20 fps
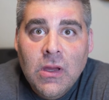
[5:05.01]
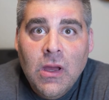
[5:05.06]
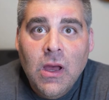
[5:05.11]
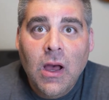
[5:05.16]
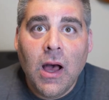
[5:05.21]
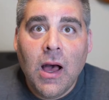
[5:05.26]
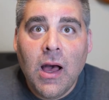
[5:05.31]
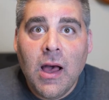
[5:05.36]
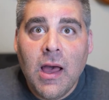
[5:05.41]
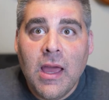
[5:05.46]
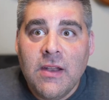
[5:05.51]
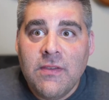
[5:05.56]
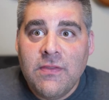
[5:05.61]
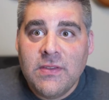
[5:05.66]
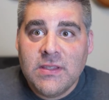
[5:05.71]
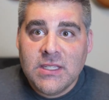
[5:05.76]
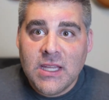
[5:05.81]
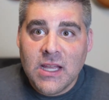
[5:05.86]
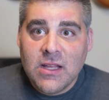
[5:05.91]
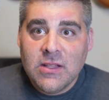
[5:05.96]
And if
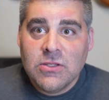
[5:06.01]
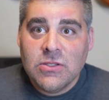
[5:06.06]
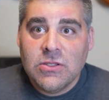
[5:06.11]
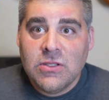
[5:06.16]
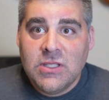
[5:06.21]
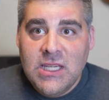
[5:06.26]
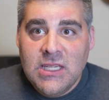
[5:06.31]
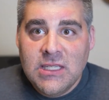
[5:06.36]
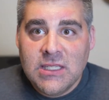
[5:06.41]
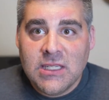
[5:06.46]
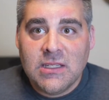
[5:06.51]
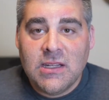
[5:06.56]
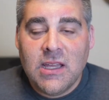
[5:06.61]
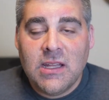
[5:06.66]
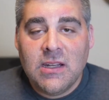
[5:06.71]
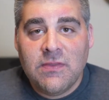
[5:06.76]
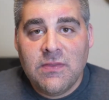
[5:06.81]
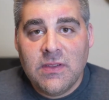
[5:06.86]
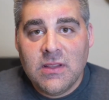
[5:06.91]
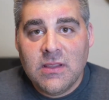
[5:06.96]
it sounds decent,
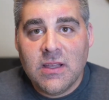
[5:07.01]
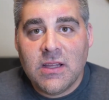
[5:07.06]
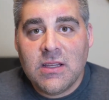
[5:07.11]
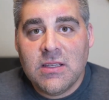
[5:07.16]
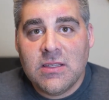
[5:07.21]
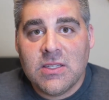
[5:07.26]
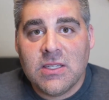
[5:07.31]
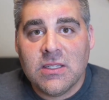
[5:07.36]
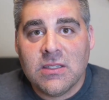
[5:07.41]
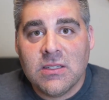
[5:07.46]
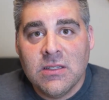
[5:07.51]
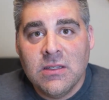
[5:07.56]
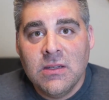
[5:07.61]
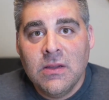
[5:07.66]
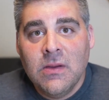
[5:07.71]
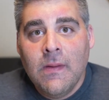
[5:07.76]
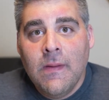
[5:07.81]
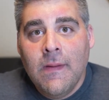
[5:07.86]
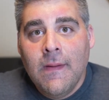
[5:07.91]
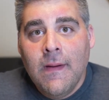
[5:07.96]
and if it does,
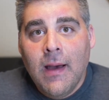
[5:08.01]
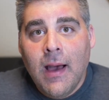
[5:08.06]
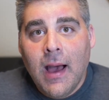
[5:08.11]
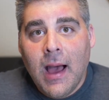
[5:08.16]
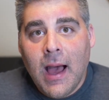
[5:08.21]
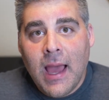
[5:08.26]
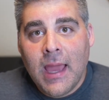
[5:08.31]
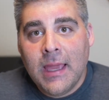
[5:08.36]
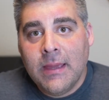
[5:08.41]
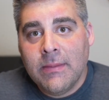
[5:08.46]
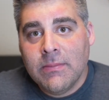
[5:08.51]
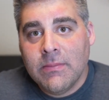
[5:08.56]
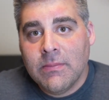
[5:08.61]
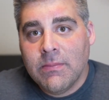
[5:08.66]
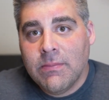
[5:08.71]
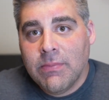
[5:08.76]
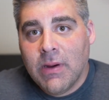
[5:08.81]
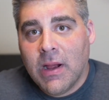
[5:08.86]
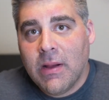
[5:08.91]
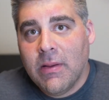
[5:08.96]

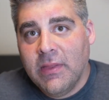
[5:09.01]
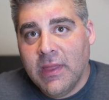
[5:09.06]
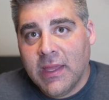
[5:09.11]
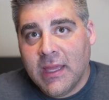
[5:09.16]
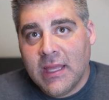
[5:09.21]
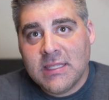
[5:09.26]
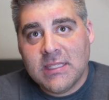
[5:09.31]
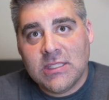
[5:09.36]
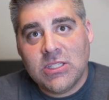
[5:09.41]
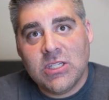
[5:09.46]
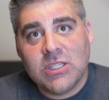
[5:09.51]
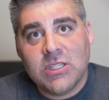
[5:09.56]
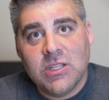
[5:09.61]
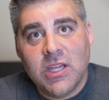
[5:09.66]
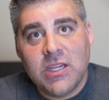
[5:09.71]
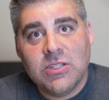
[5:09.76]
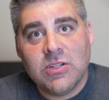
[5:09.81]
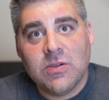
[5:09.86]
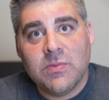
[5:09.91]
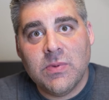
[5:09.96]
like, it's just
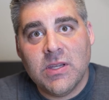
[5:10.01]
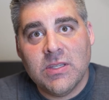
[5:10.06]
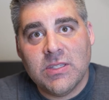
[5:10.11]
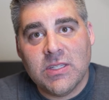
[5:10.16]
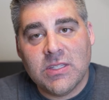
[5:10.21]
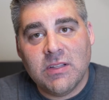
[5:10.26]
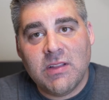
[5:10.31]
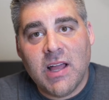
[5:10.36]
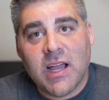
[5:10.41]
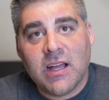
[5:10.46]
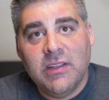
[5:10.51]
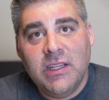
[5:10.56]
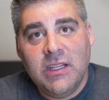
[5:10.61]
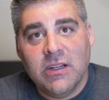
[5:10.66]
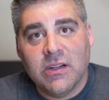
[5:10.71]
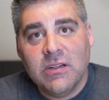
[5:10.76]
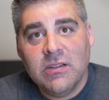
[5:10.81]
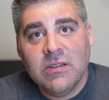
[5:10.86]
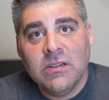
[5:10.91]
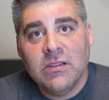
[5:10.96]
nicer because it's a lot
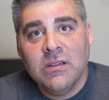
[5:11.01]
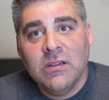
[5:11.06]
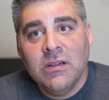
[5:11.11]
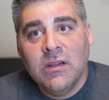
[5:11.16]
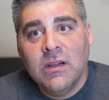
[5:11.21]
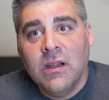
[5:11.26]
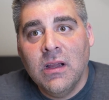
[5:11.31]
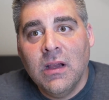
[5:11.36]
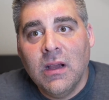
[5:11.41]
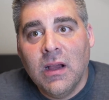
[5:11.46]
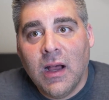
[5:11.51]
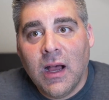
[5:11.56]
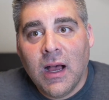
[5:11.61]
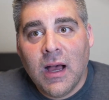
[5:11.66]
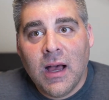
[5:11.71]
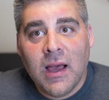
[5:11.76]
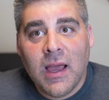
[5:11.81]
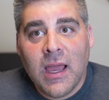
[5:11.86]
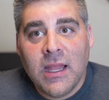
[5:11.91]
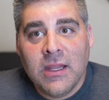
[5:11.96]
cleaner.
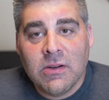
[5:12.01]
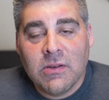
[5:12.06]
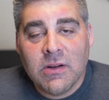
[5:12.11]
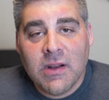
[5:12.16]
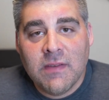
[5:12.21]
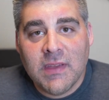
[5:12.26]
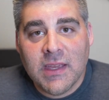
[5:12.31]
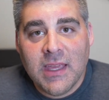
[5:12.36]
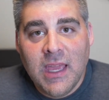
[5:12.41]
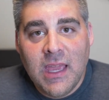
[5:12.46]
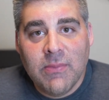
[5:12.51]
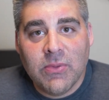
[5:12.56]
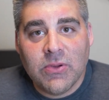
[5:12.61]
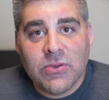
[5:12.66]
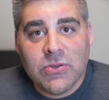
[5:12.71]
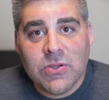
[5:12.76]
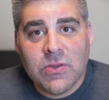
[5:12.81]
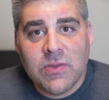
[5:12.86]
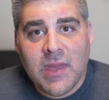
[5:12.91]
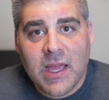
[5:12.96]
And you don't have that cable.
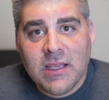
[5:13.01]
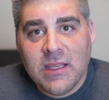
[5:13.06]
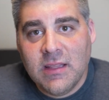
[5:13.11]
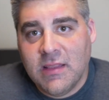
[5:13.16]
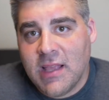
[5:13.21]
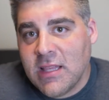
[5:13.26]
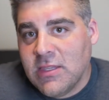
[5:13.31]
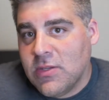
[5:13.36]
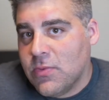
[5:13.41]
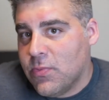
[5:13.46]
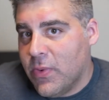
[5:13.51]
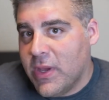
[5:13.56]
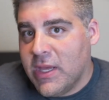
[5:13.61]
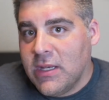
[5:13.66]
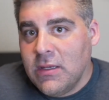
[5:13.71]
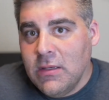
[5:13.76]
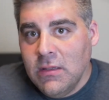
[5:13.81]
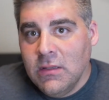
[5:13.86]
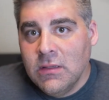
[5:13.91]
So that's a win.